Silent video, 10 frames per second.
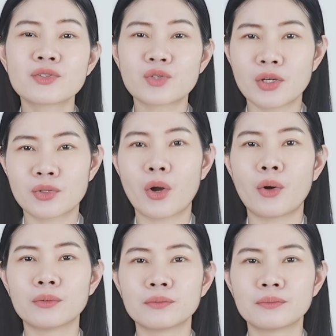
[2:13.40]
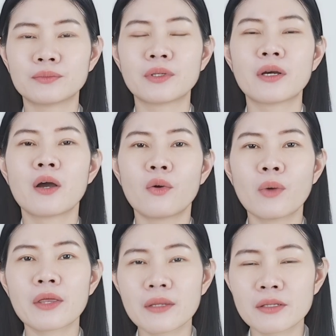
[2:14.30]
is gentle,
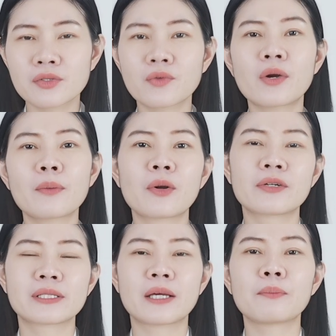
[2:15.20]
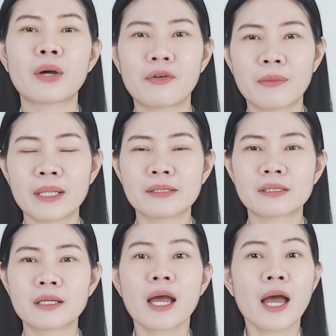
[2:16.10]
with zero percent
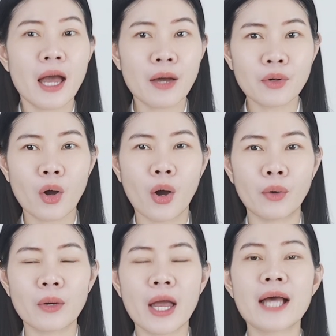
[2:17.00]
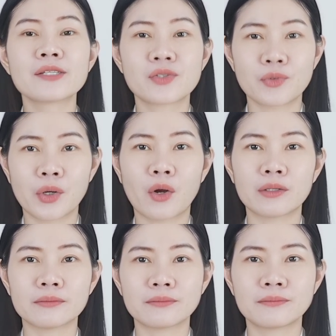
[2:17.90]
parabens, alcohol, and silicone.